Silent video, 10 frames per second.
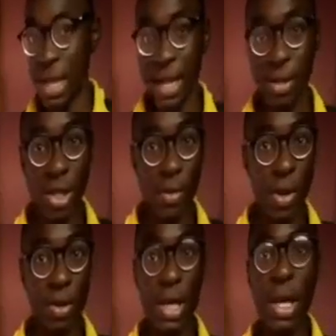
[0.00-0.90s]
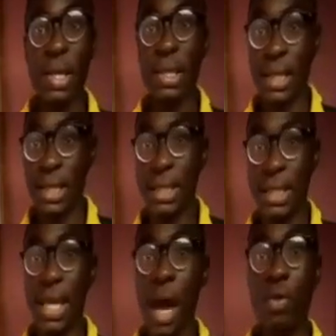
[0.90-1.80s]
I talked about
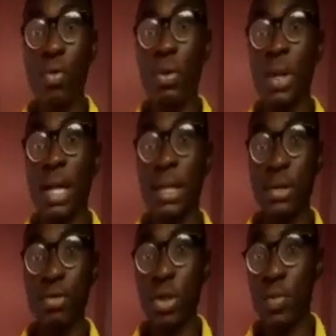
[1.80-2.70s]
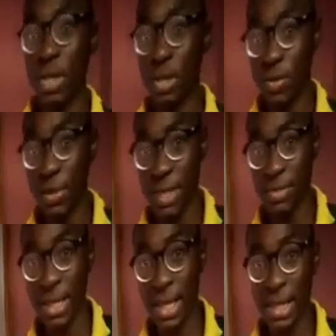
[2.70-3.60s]
statistics, how we can deal with measures of
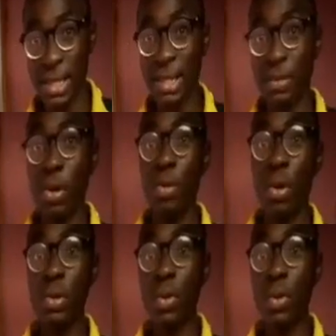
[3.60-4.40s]
central tendency when we want